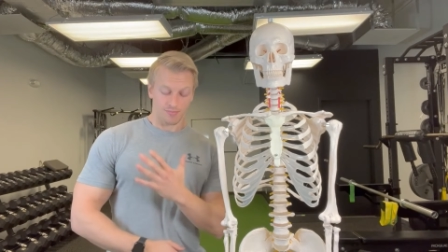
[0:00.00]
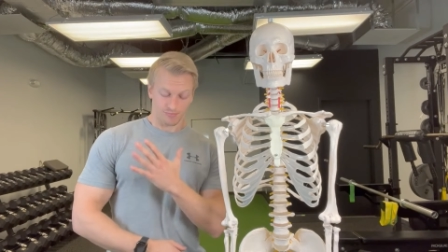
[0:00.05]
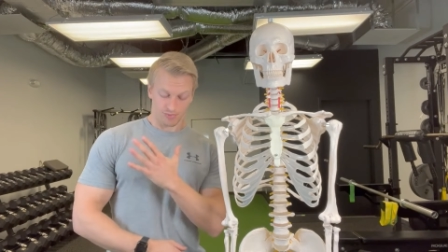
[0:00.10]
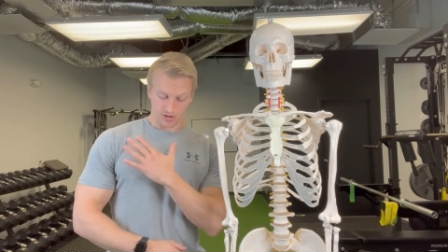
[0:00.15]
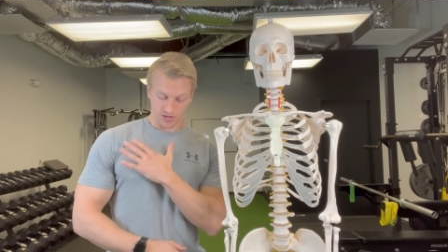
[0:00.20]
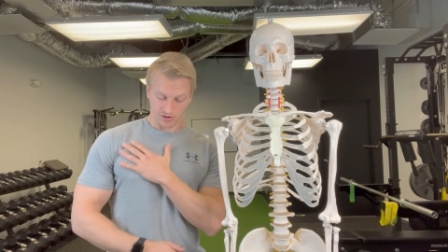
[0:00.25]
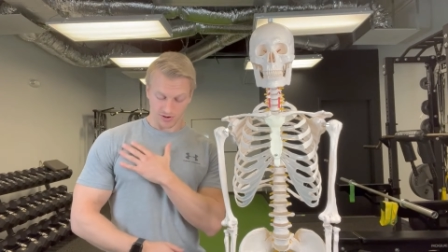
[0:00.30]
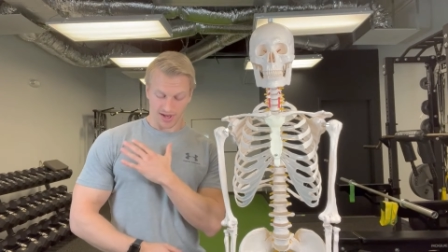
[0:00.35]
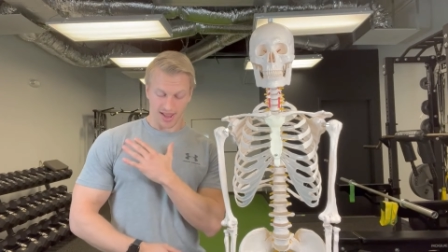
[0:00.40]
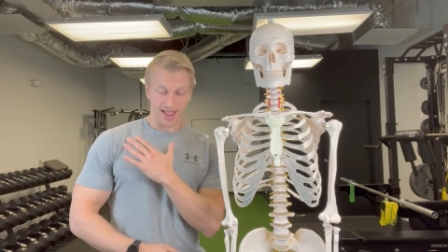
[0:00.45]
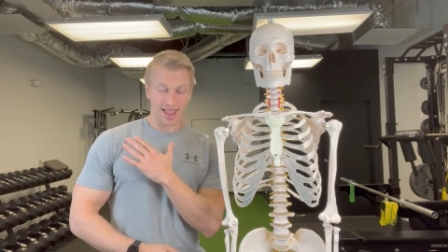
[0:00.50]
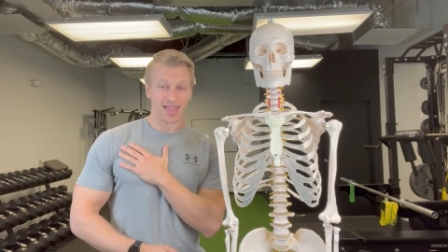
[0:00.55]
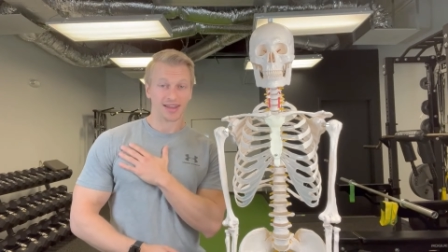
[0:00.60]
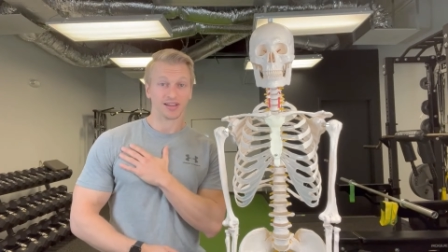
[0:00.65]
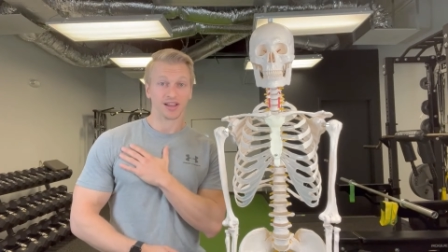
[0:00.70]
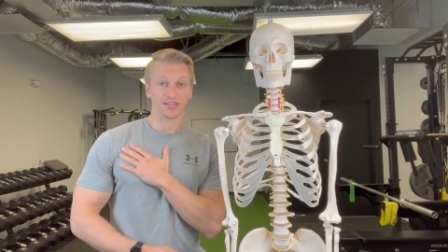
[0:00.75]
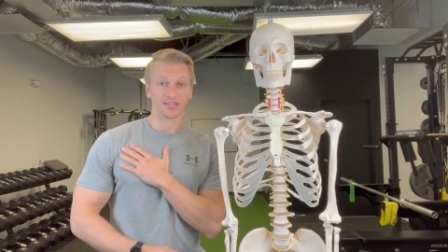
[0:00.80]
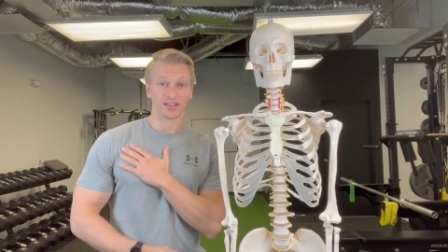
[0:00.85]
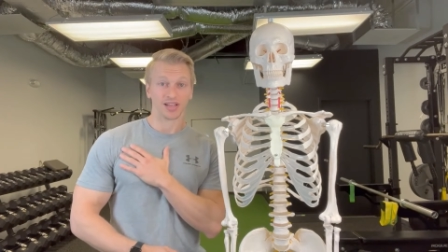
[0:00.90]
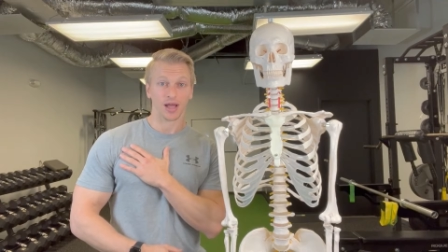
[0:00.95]
Bring your
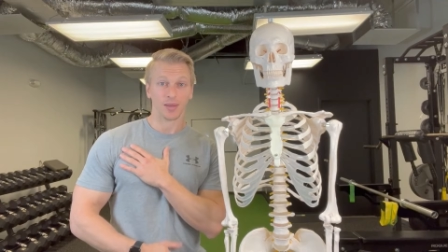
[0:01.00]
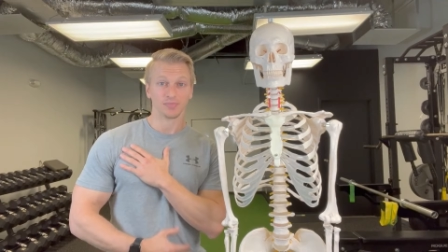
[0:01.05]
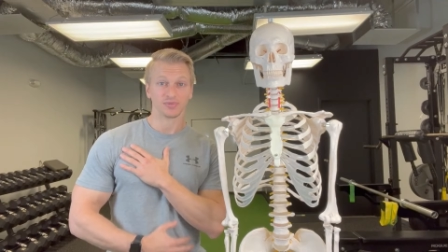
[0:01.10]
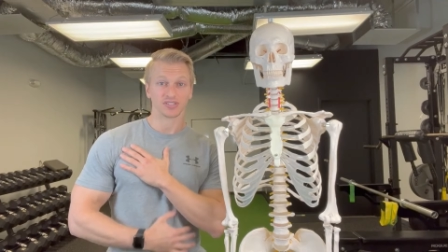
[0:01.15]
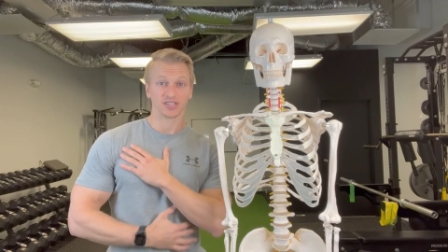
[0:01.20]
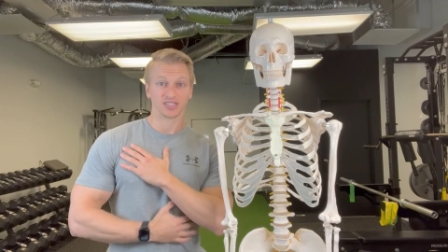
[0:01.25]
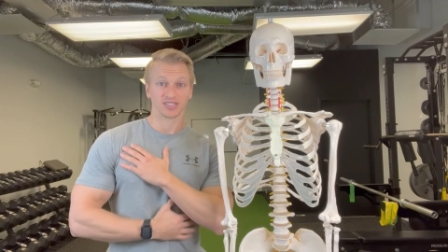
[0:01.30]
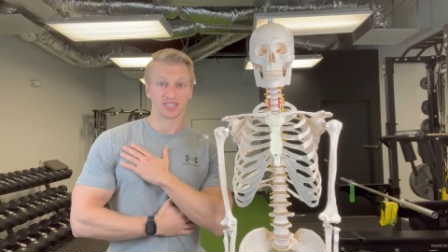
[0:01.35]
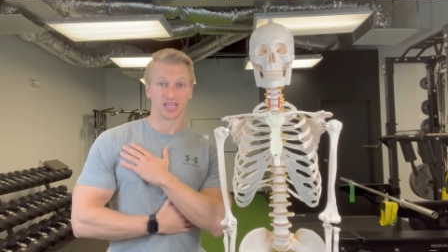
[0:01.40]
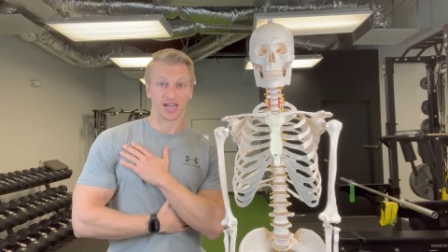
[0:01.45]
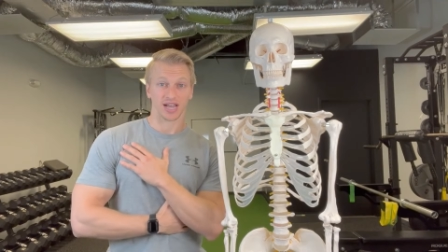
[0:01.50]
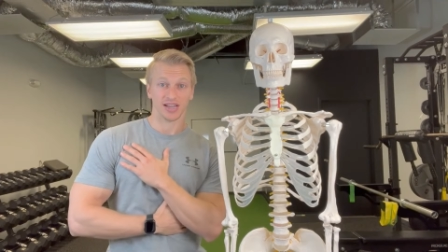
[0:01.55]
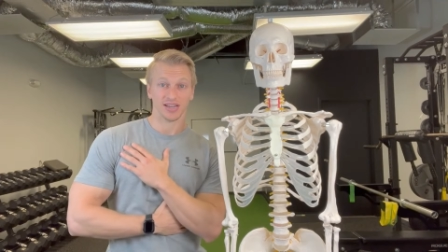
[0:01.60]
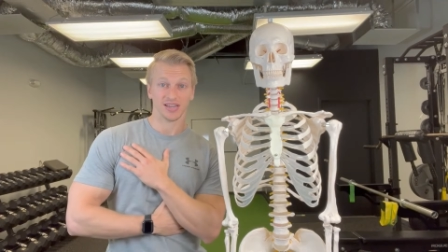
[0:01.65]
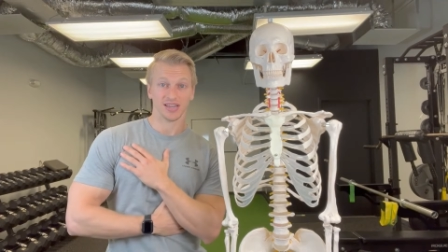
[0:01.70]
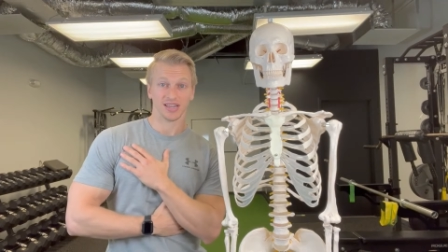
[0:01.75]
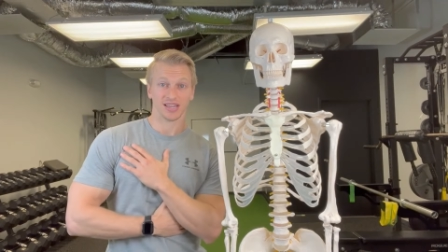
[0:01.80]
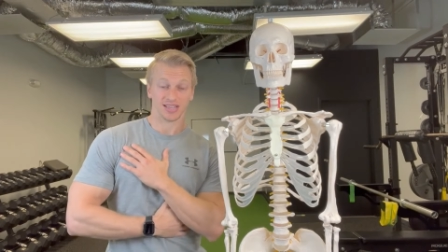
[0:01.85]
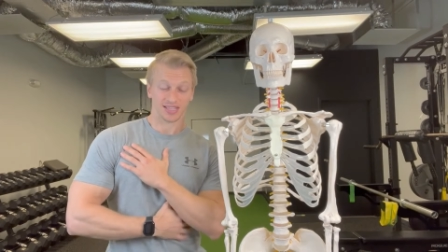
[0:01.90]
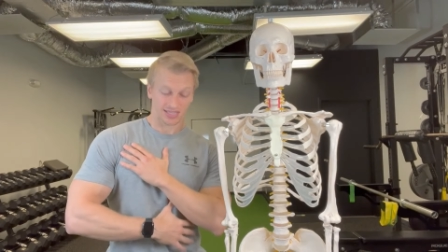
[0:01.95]
hand on the opposite
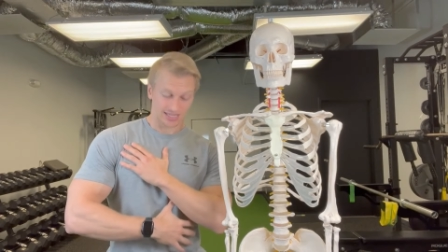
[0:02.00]
side,